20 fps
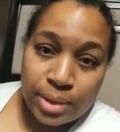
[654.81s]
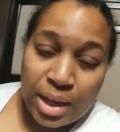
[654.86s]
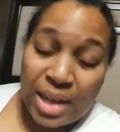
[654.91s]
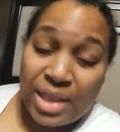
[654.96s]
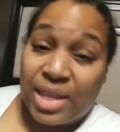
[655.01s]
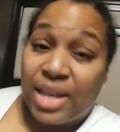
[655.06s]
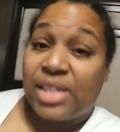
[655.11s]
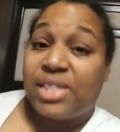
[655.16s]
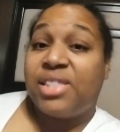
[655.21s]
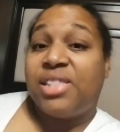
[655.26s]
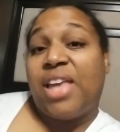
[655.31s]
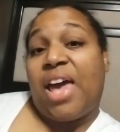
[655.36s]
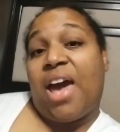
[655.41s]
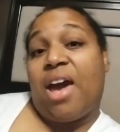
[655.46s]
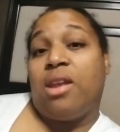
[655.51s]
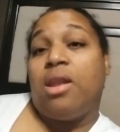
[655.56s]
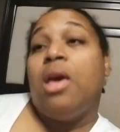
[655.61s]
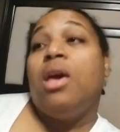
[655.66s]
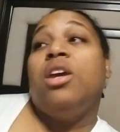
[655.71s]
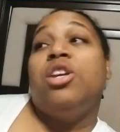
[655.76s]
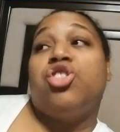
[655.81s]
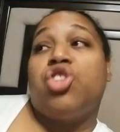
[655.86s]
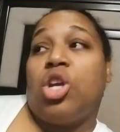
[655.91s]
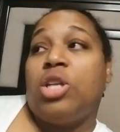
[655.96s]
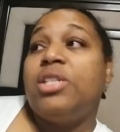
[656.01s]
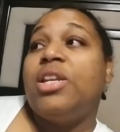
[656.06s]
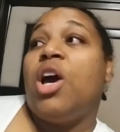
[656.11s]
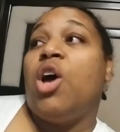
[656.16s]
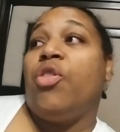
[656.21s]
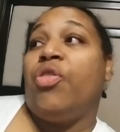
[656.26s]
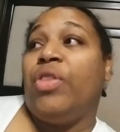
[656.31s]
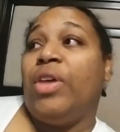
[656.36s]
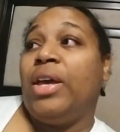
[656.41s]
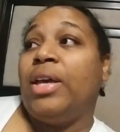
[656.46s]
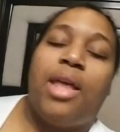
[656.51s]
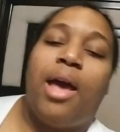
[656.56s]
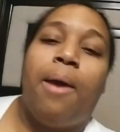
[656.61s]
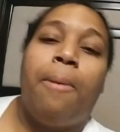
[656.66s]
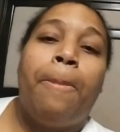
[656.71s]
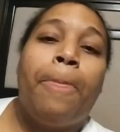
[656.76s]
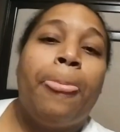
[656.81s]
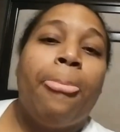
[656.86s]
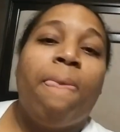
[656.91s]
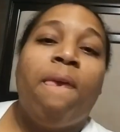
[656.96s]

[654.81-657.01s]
And that's sad. Chantel thinks that.